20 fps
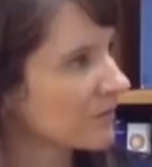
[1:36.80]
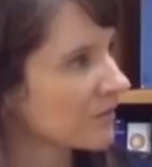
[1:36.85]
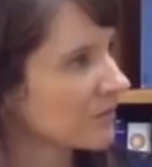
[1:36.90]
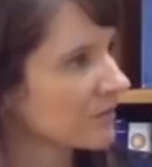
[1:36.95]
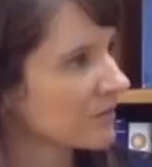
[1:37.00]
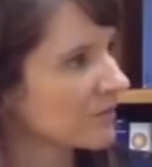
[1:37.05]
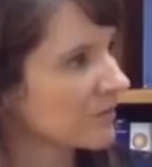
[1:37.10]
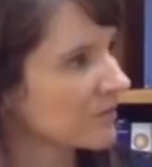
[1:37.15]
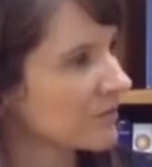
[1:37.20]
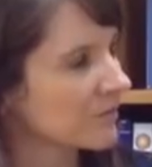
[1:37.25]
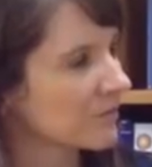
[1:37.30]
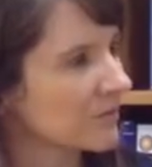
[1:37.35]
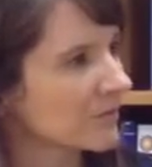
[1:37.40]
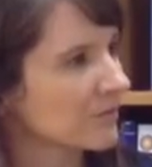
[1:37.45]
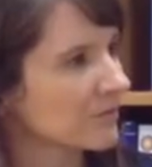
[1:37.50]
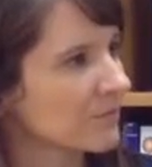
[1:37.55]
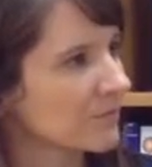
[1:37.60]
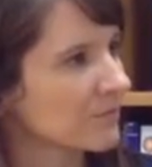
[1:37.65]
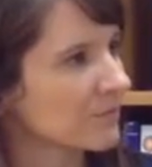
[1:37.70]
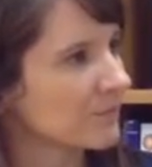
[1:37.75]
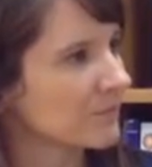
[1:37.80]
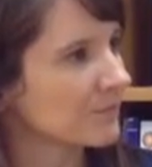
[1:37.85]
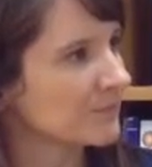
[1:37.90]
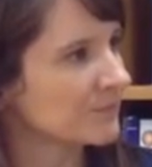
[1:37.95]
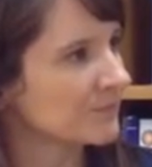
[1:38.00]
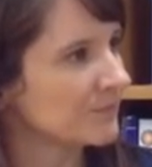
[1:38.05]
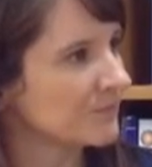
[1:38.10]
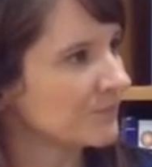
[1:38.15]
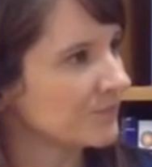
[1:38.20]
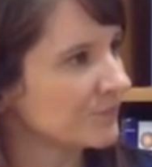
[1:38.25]

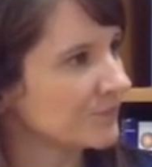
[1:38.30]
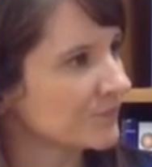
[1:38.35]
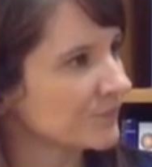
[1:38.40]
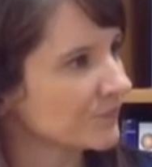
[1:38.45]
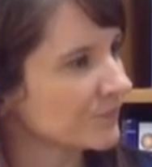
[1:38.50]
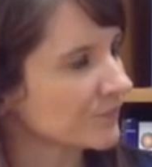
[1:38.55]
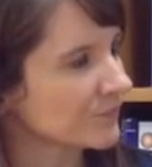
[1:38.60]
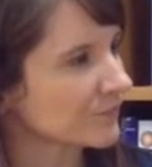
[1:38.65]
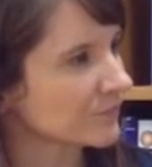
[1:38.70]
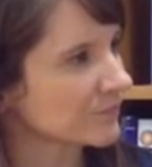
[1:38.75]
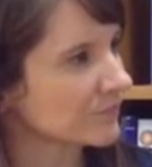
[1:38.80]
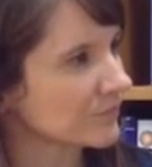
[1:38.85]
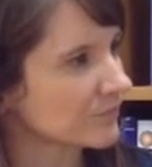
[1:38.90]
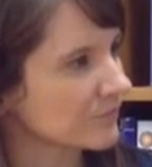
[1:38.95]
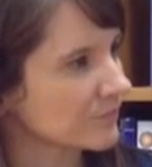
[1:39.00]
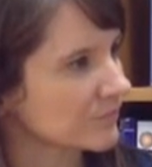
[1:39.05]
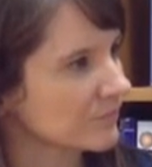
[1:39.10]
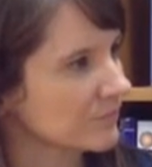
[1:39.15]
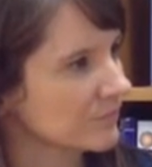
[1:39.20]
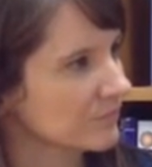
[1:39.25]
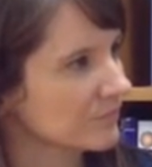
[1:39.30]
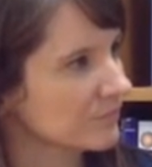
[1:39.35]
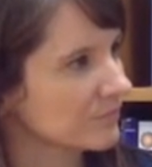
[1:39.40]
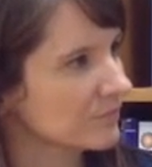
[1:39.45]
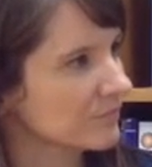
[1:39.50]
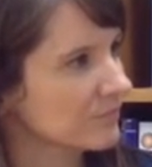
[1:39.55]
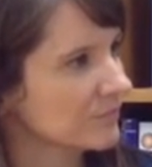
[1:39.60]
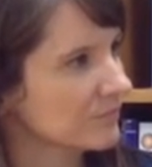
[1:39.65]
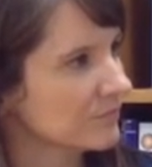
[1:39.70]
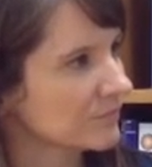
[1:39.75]

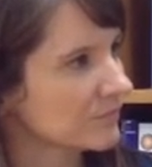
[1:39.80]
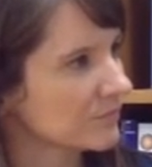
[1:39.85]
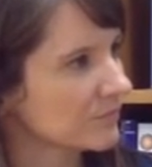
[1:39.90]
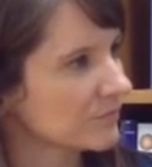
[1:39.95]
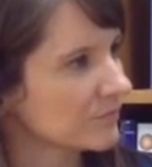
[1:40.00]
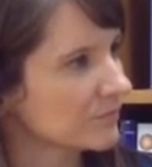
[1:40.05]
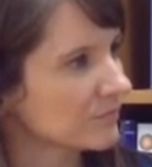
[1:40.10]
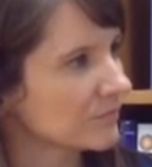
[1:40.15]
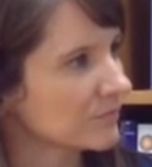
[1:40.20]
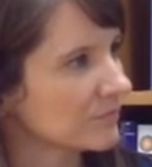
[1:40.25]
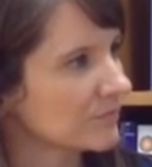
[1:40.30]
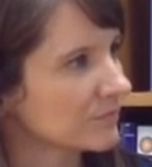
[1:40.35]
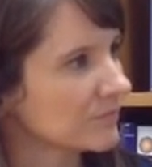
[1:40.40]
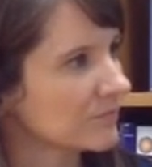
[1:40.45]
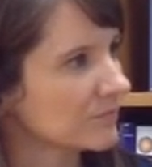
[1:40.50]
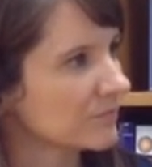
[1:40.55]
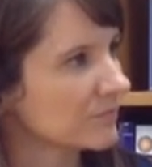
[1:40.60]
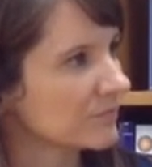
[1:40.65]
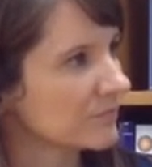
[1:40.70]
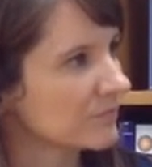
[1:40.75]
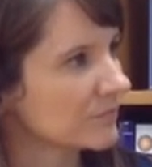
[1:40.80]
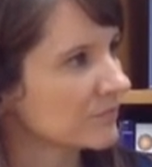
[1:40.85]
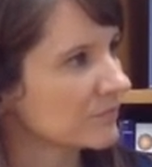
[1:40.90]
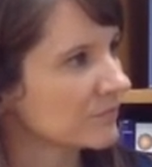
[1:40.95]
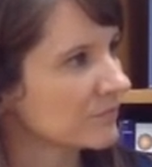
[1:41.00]
(not speaking)